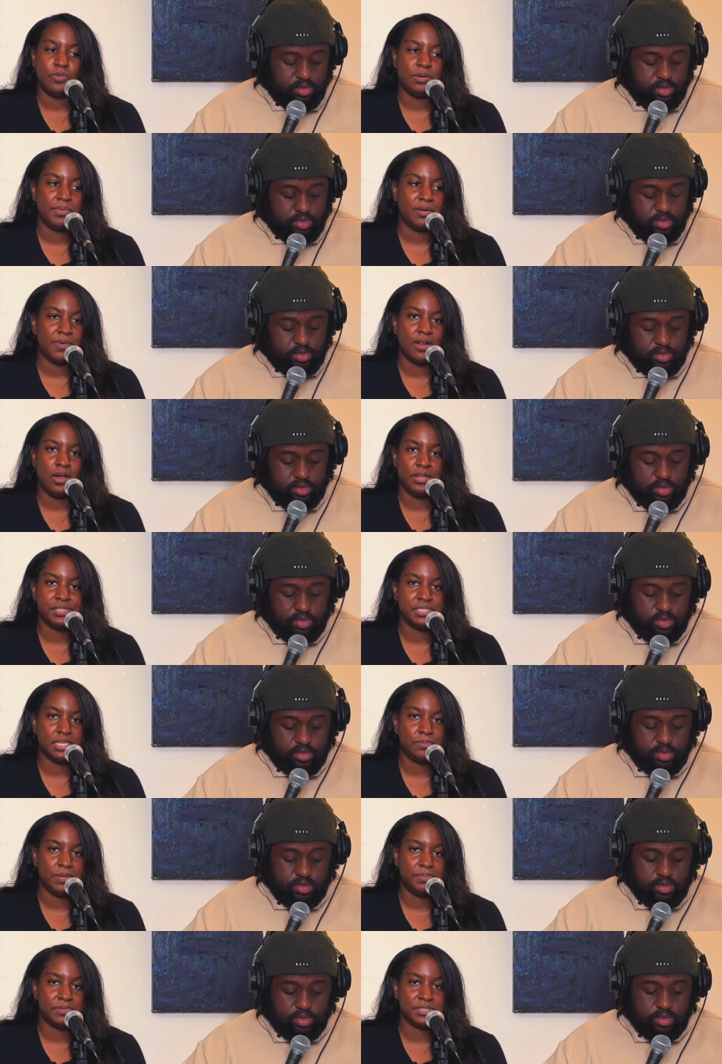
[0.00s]
Speaker 1: to be around all these
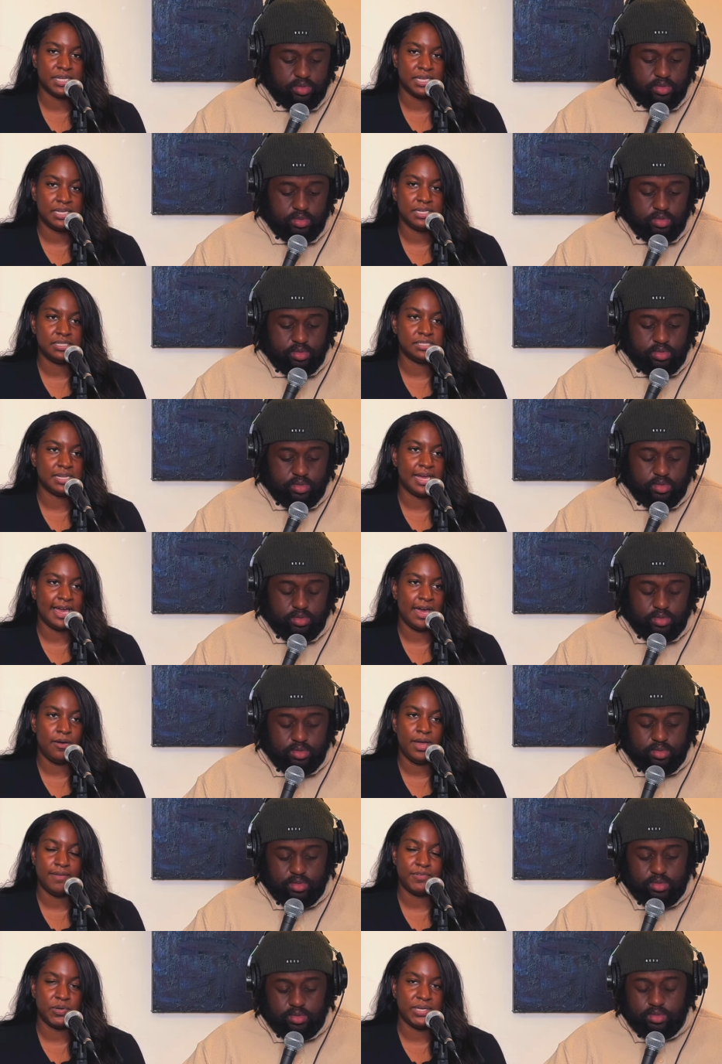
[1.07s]
other people's kids. Like, I
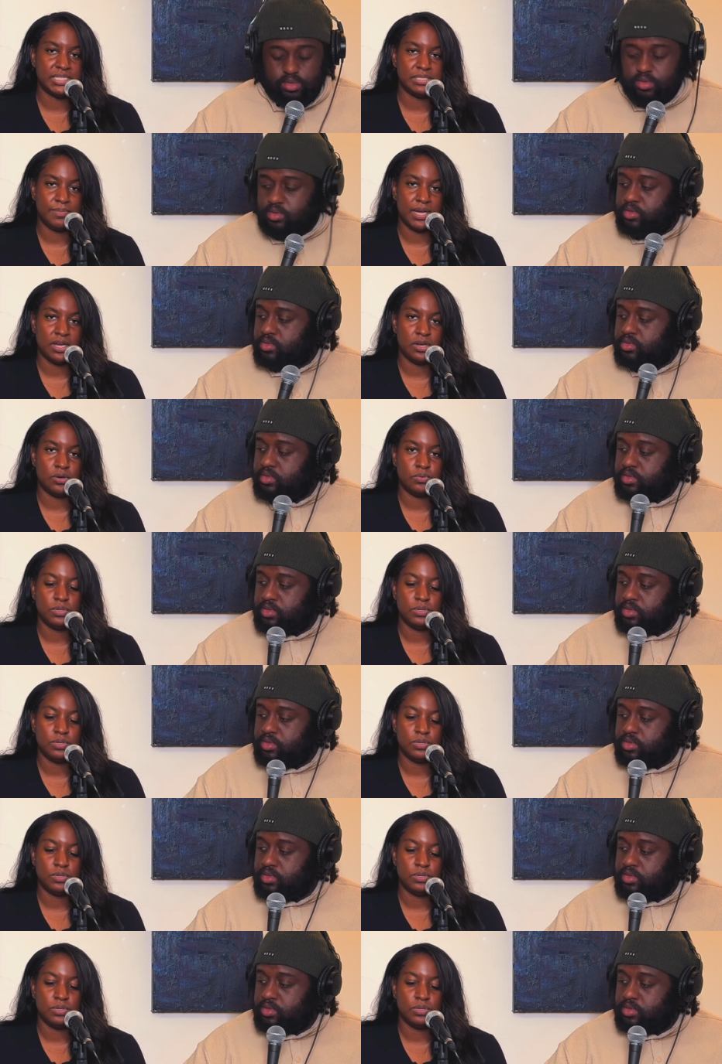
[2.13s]
don't have uh-huh. no kids of my own.